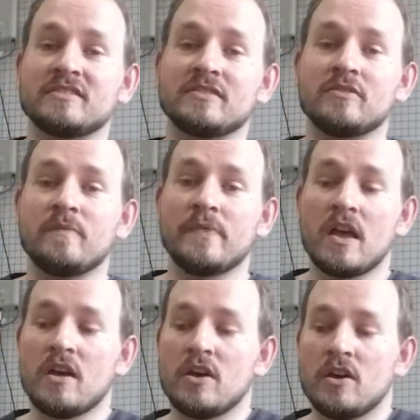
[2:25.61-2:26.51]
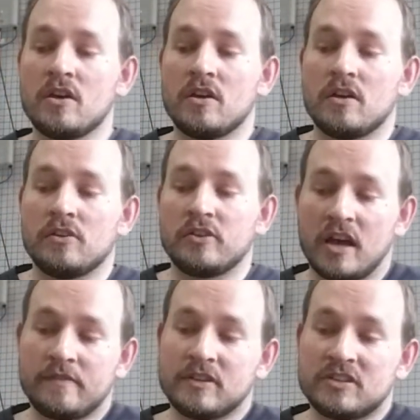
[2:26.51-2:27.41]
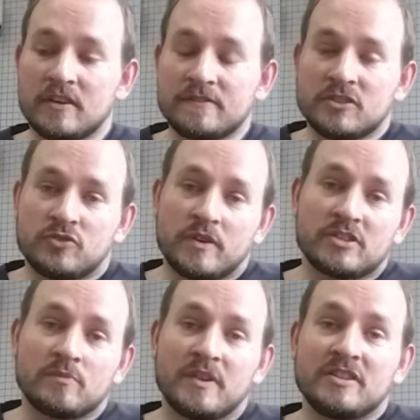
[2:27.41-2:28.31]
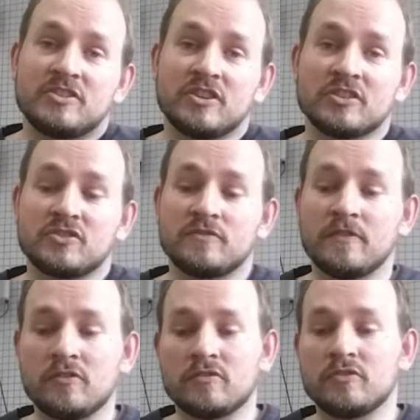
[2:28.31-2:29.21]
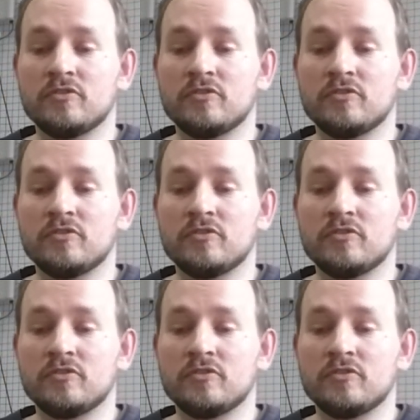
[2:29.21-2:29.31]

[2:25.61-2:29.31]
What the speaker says: So you're kind of in a tough situation when it's just your phone.